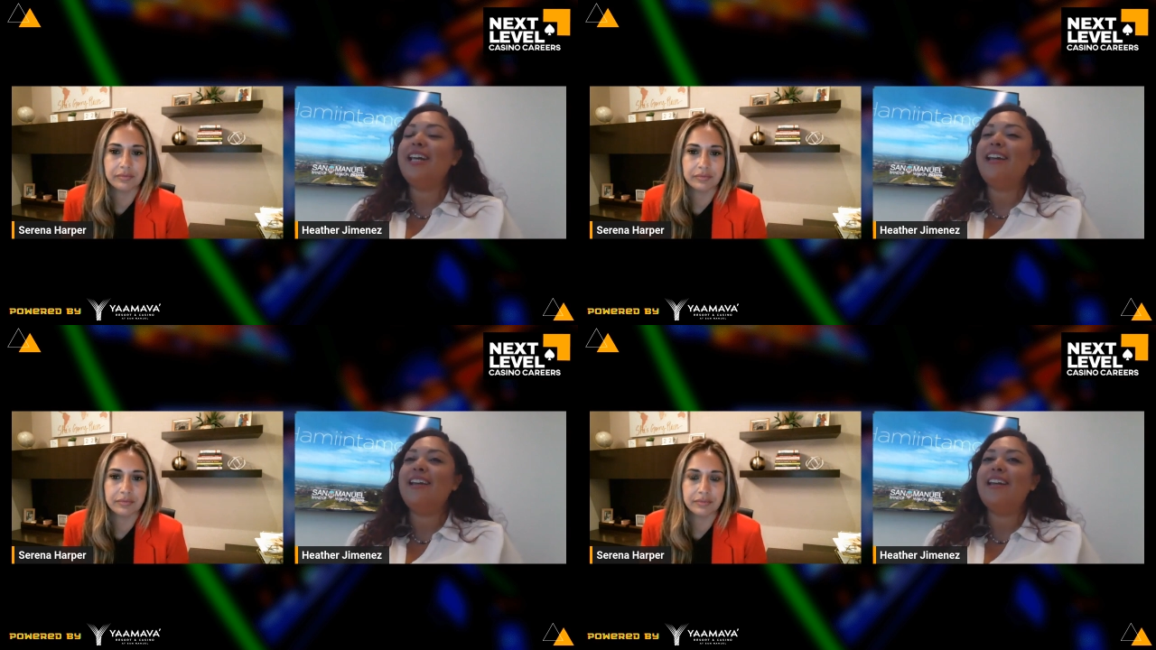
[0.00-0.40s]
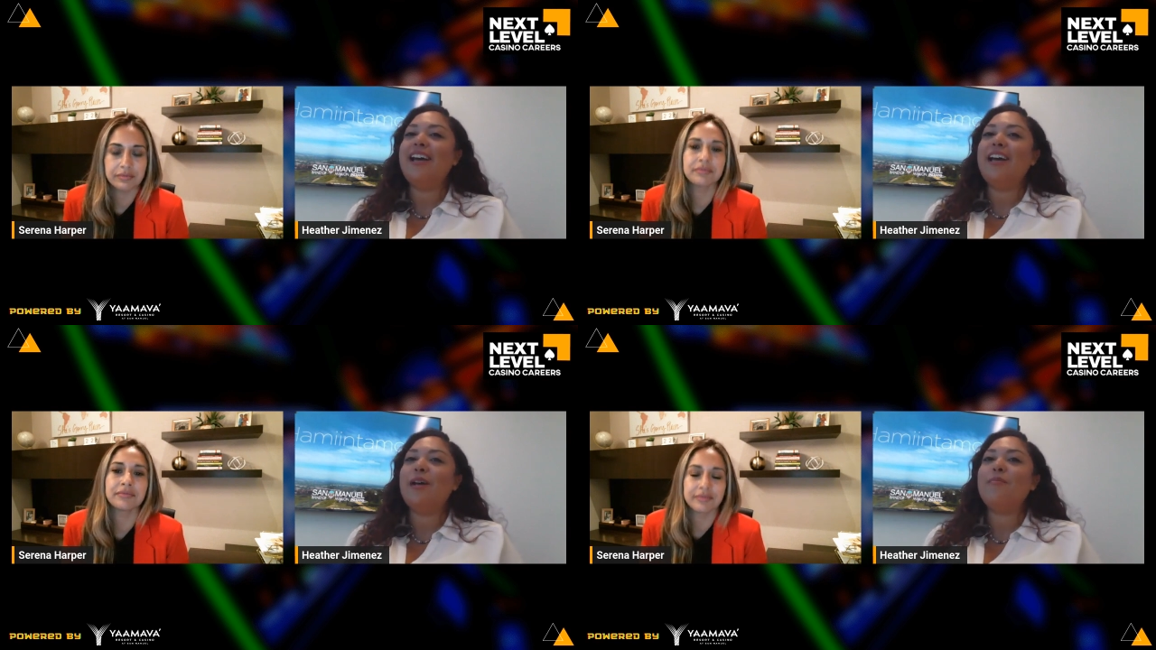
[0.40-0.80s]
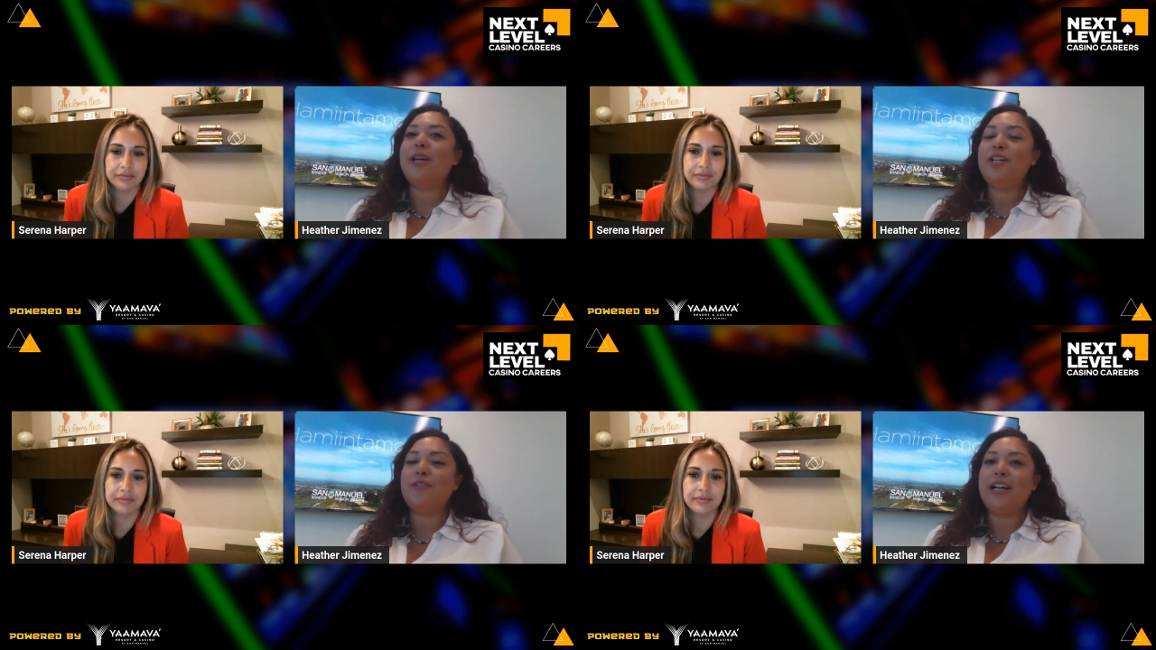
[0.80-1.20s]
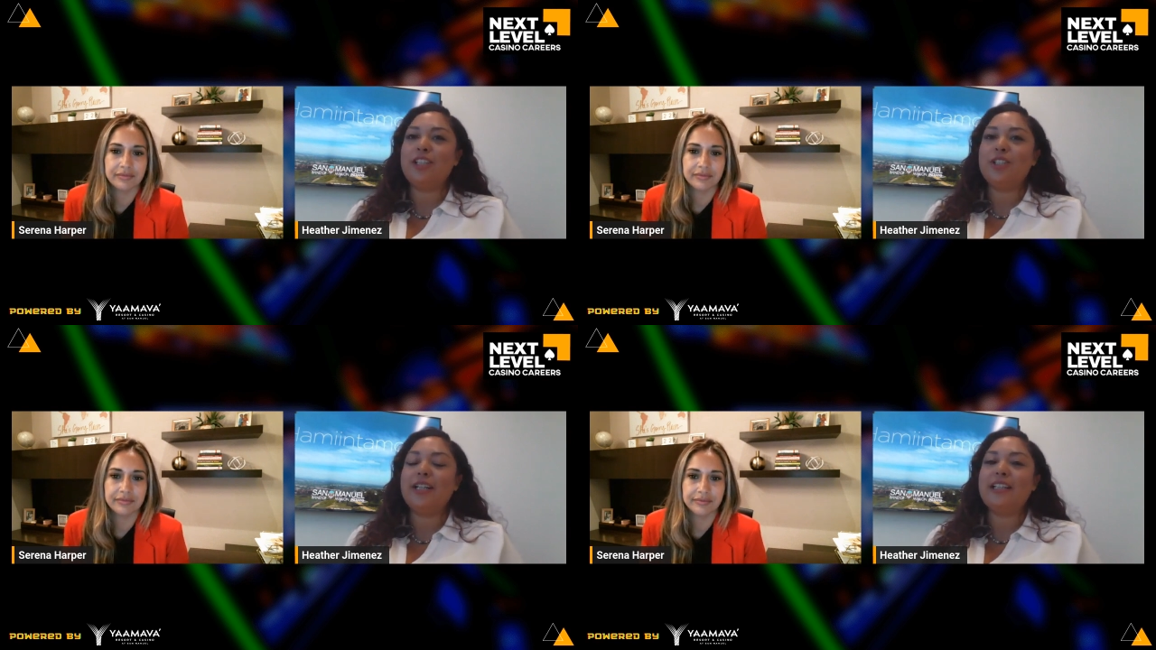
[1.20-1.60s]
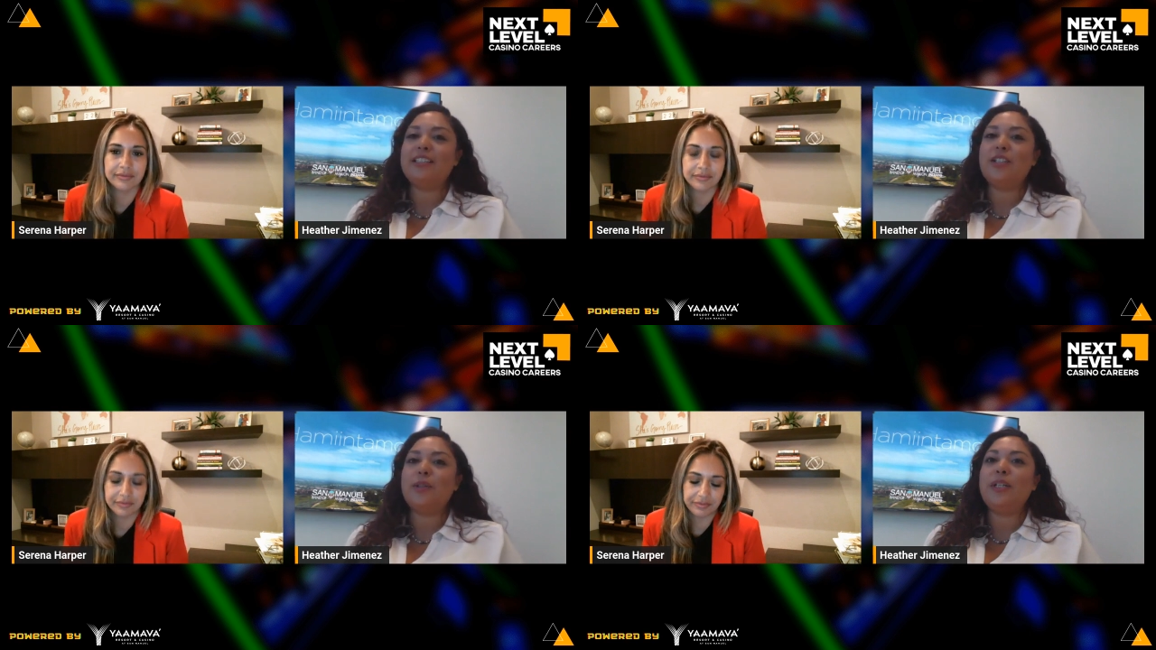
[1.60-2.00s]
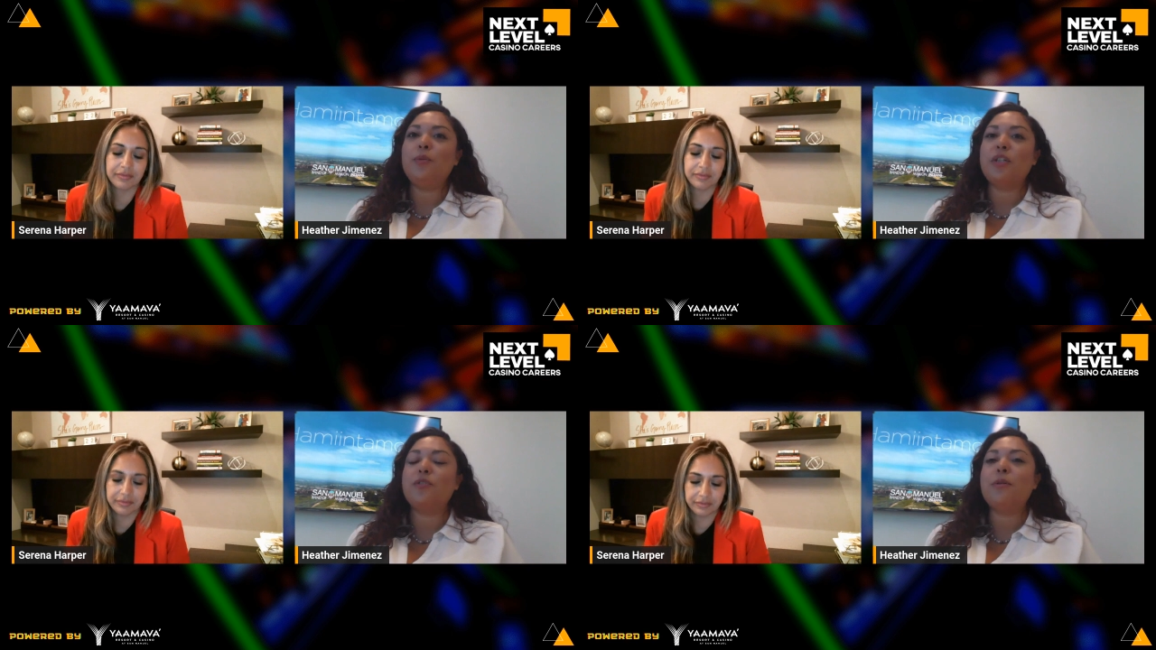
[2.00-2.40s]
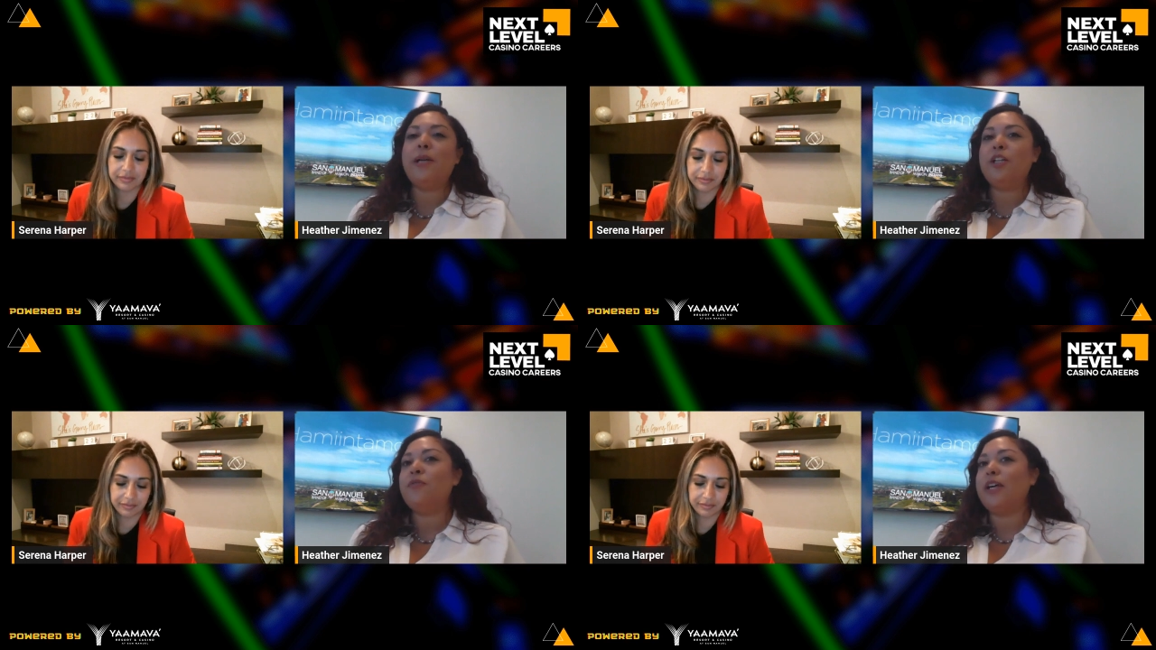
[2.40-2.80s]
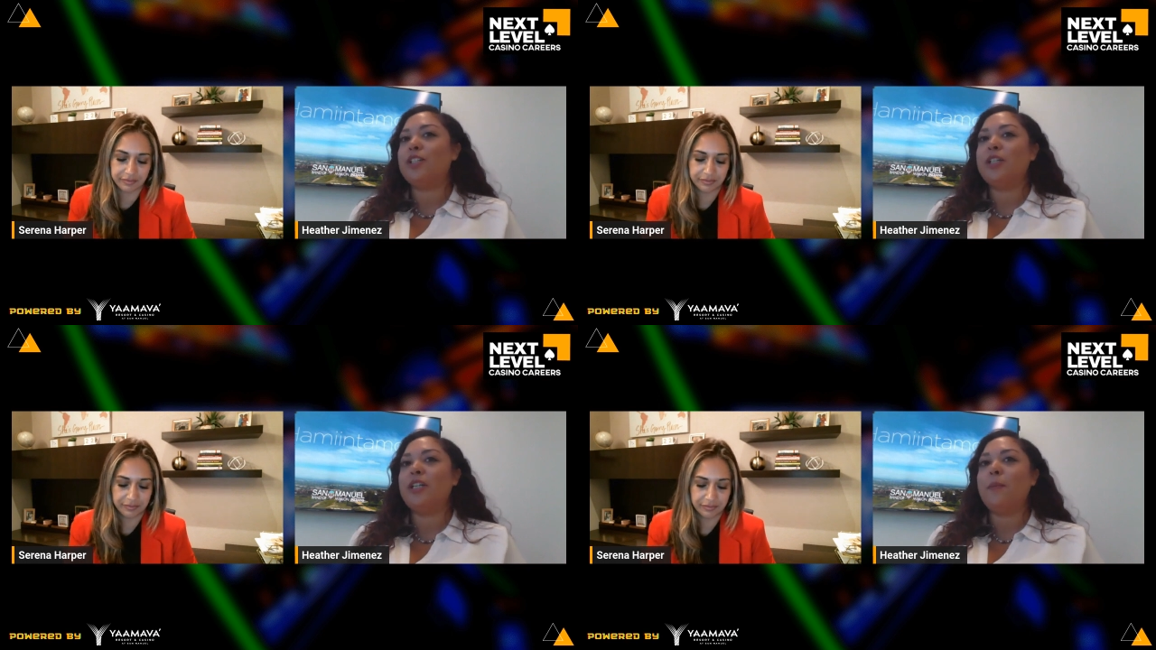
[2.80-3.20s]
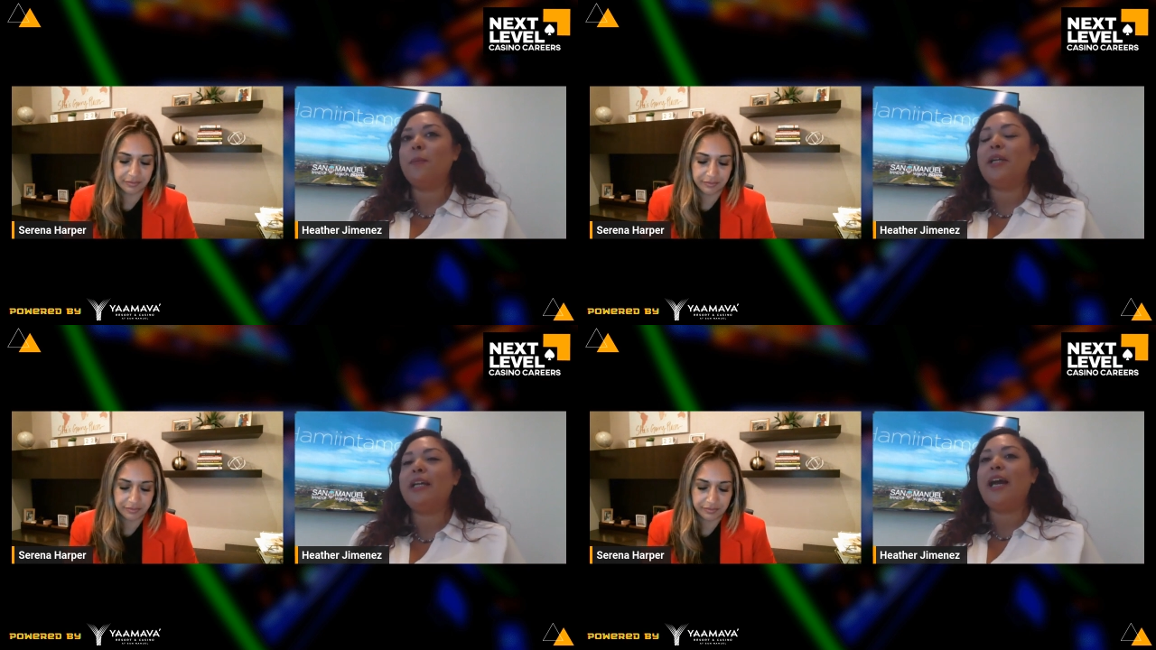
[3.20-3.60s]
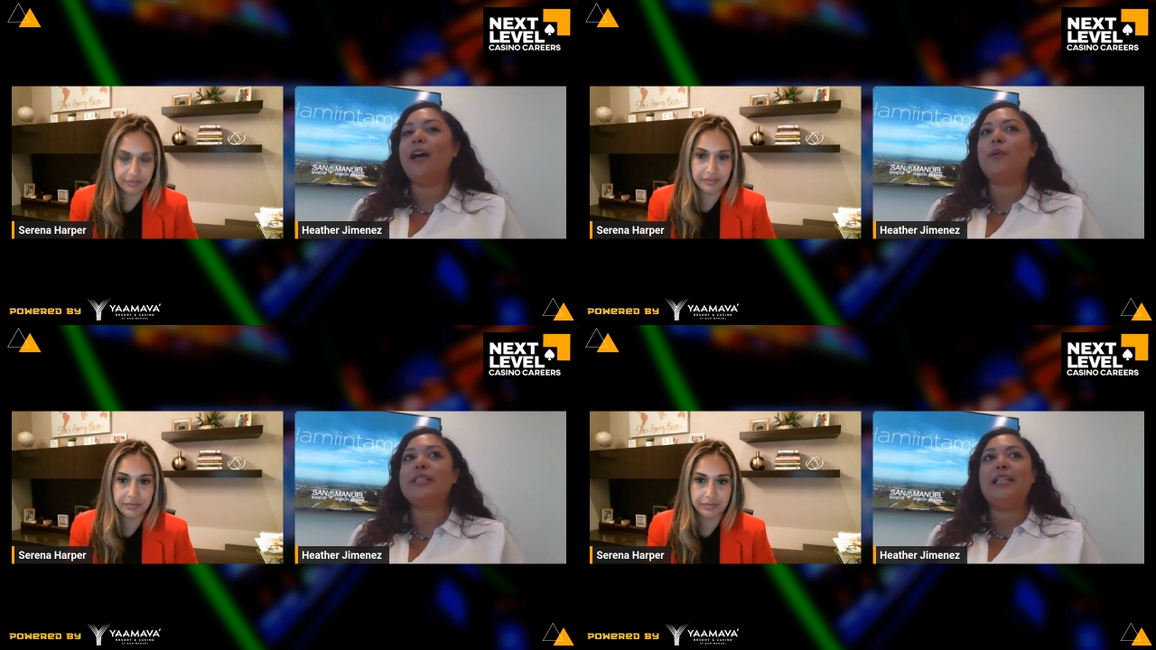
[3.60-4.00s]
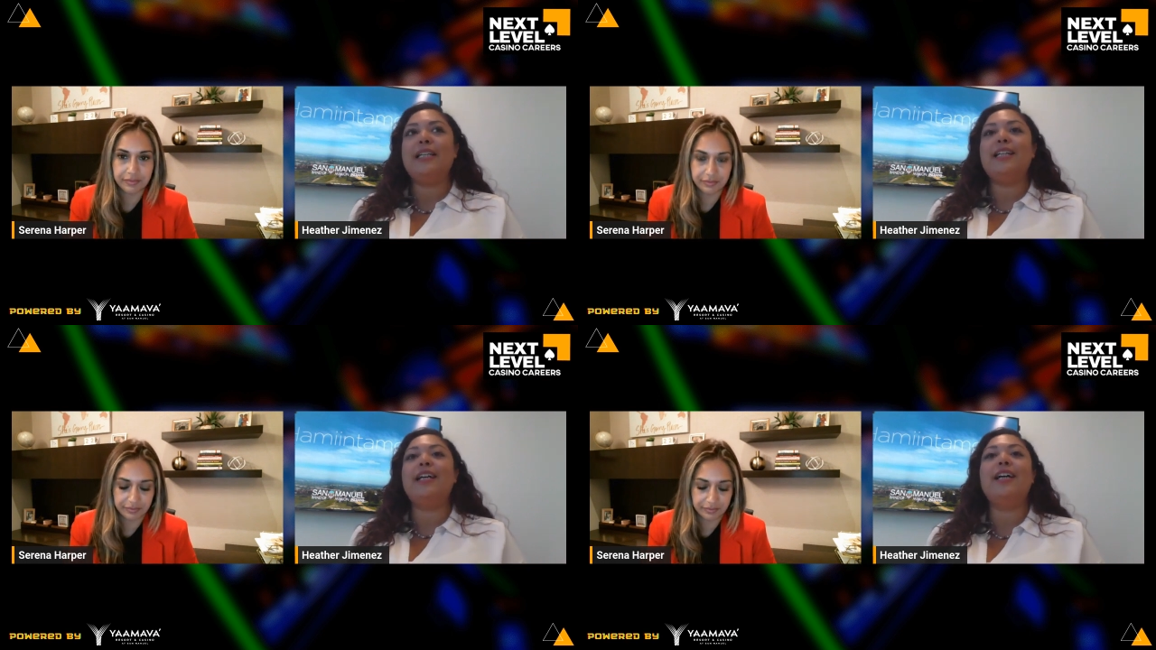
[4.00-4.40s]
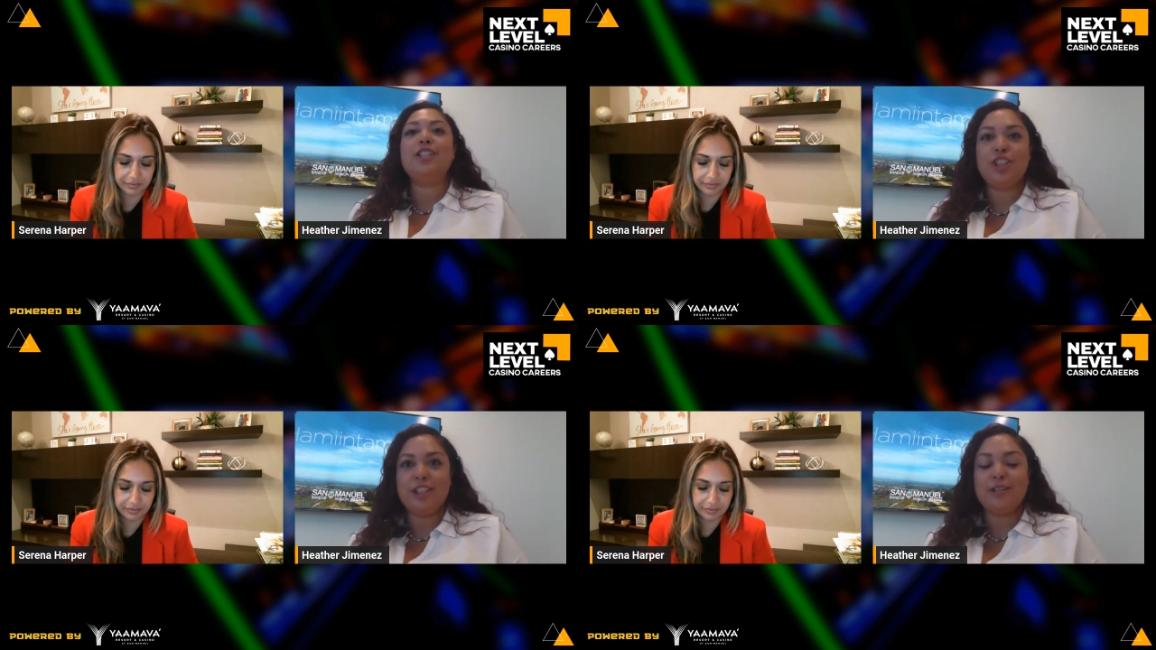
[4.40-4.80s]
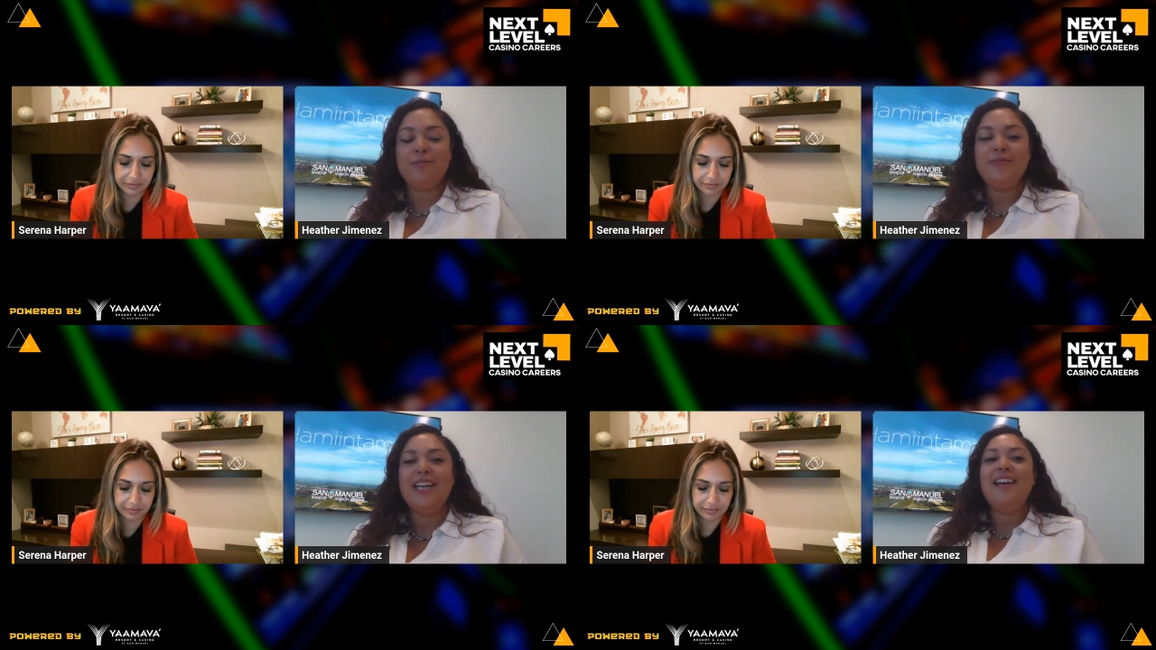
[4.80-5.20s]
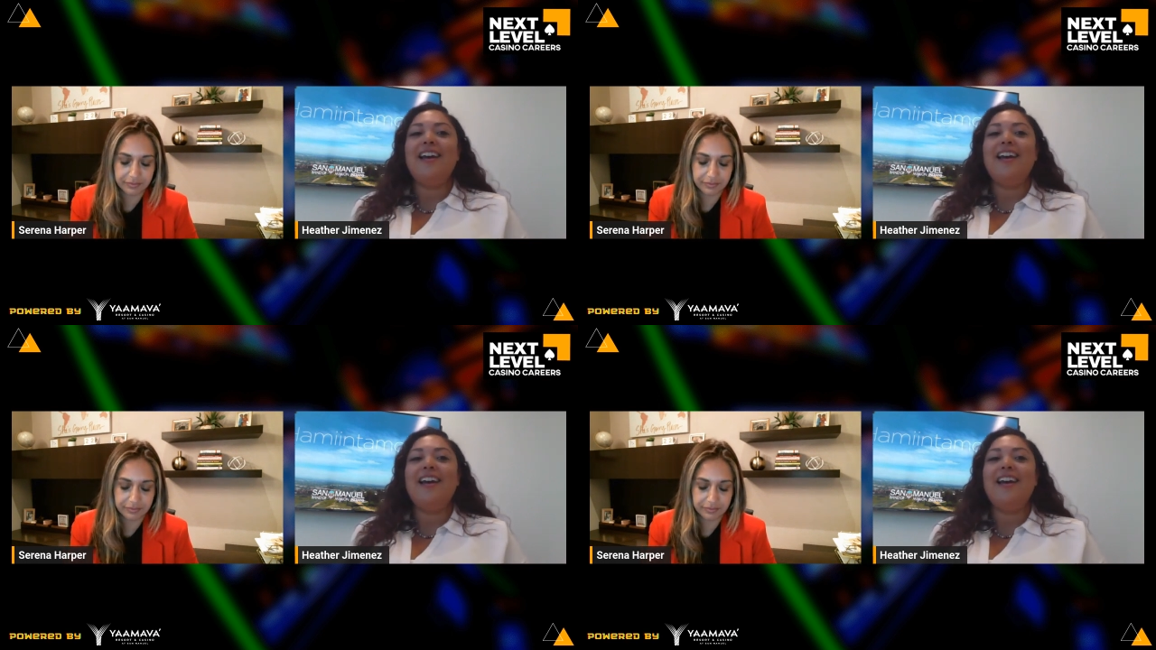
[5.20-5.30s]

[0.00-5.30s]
Speaker 1: in uh, manufacturing. So he worked for a manufacturing company out in uh, Chino.